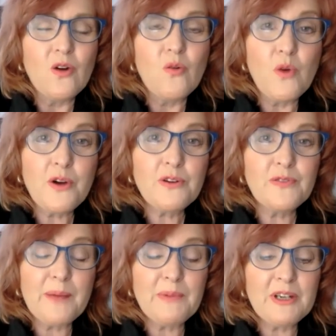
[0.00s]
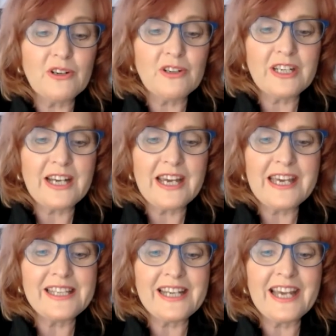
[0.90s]
World Family Doctor Day
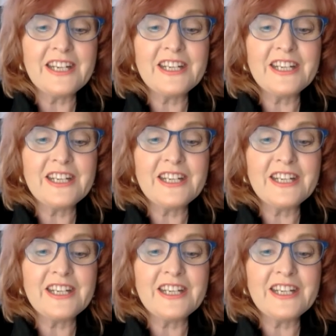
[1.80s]
is a day to